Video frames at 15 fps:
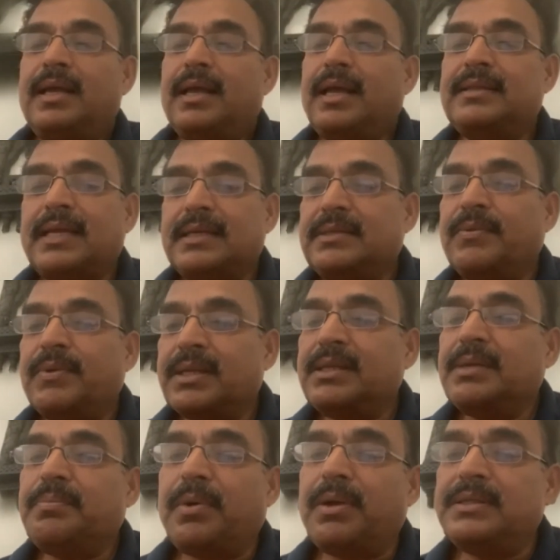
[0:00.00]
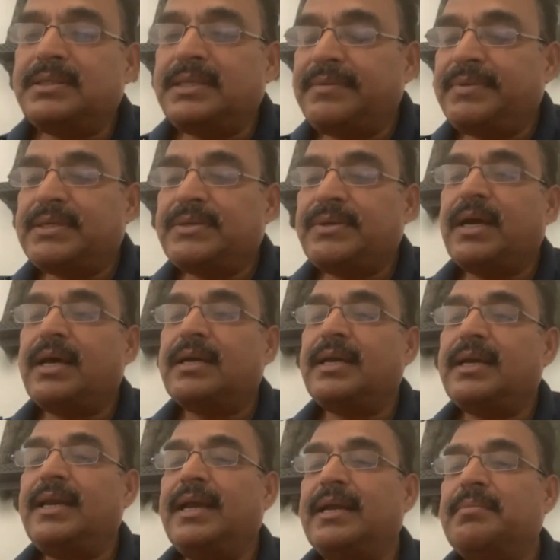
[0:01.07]
and that's one of the policy which are
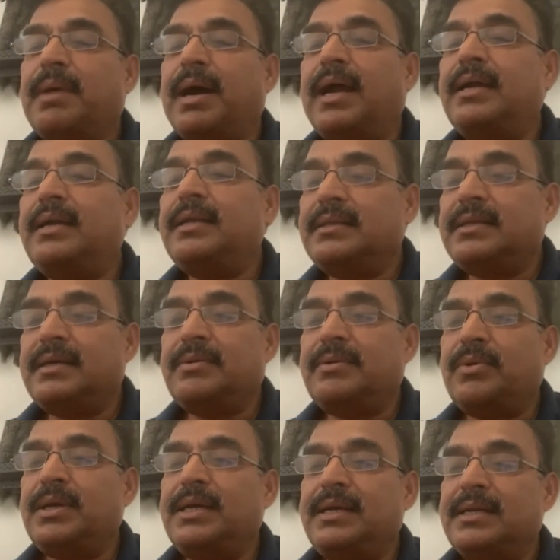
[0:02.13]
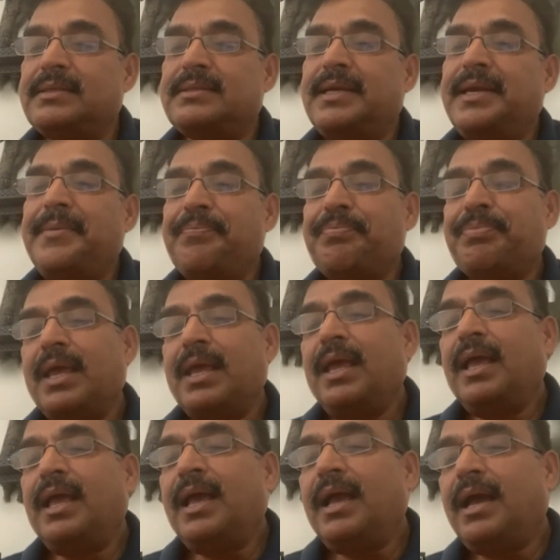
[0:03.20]
really admired in the whole industry.
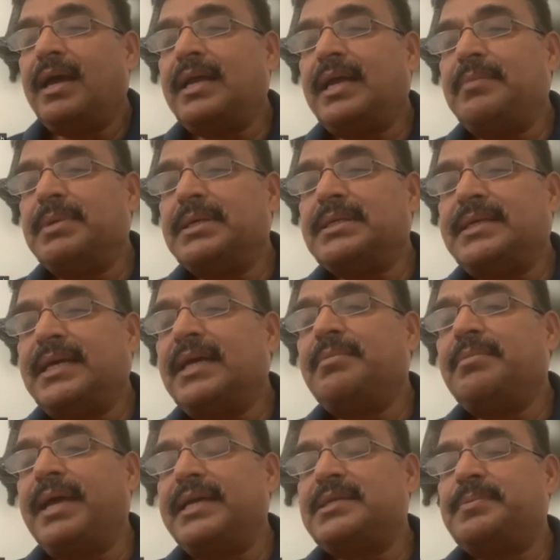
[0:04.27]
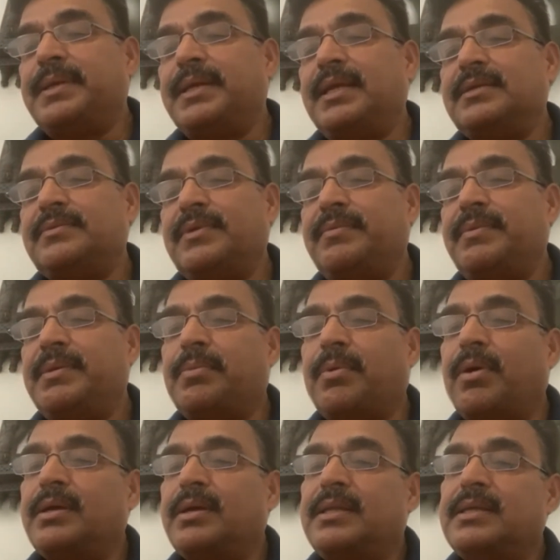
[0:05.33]
And I must share my experience when we
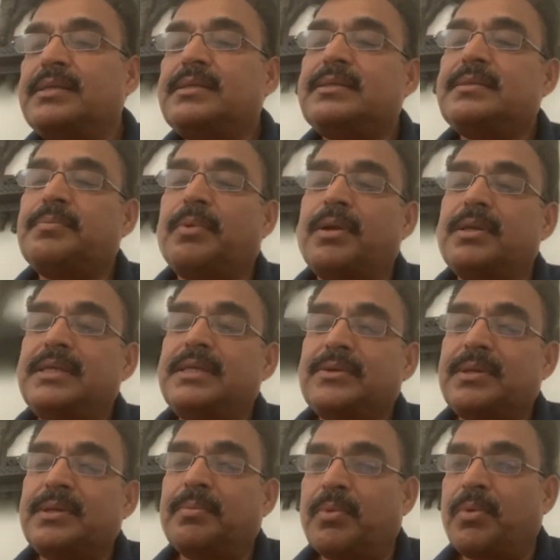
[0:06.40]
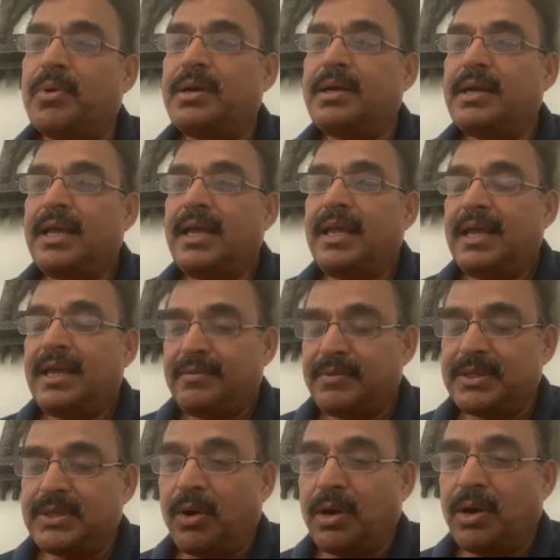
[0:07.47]
brought this policy to the board. We
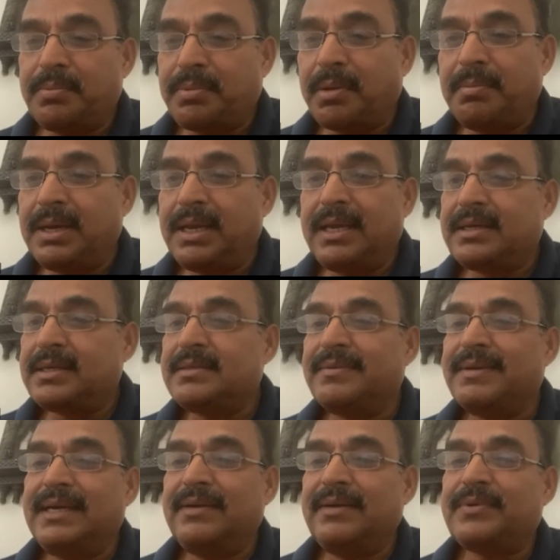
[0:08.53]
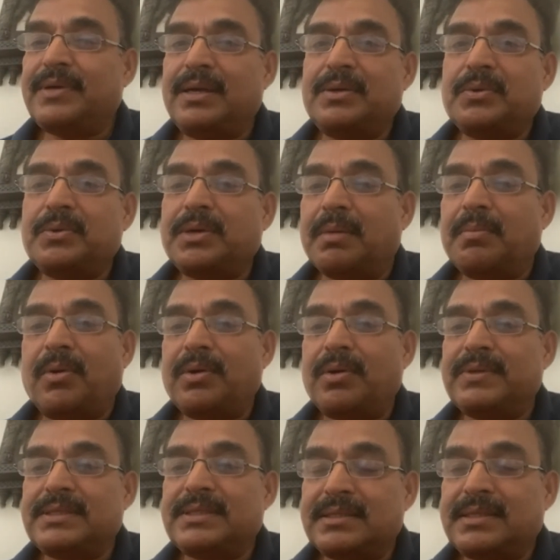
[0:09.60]
thought probably it is very difficult to come out
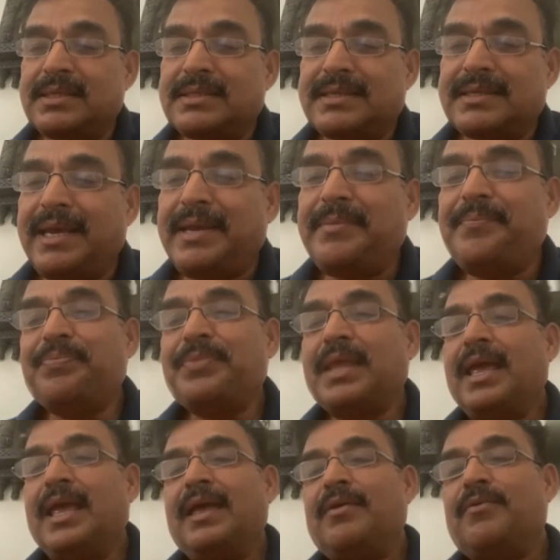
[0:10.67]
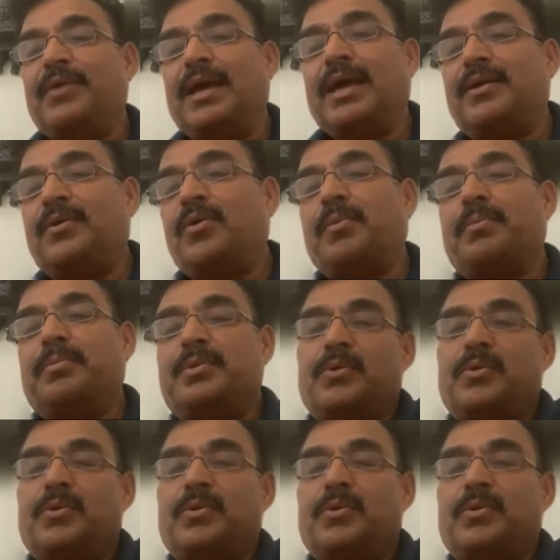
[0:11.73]
with such a scheme where no